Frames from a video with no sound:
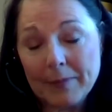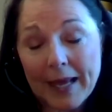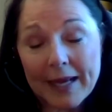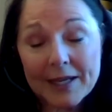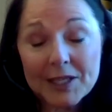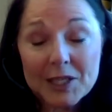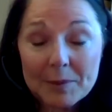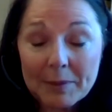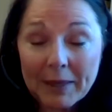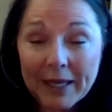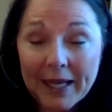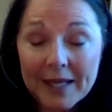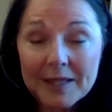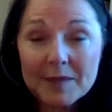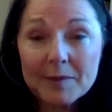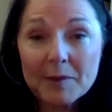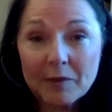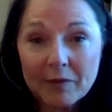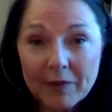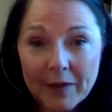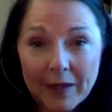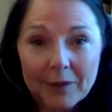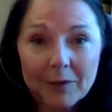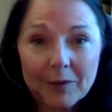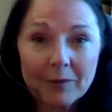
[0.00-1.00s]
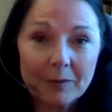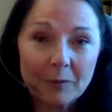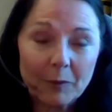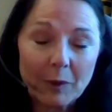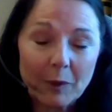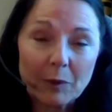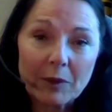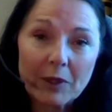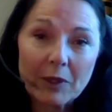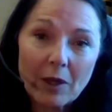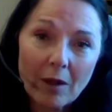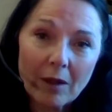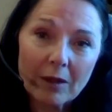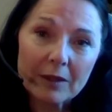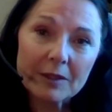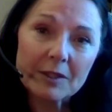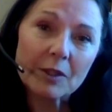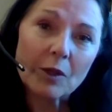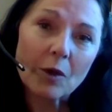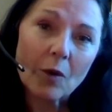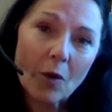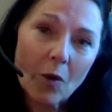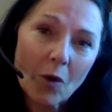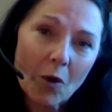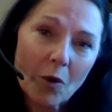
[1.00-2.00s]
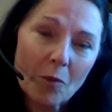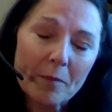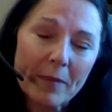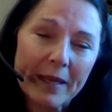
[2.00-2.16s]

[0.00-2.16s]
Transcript: my husband felt we were called to go home.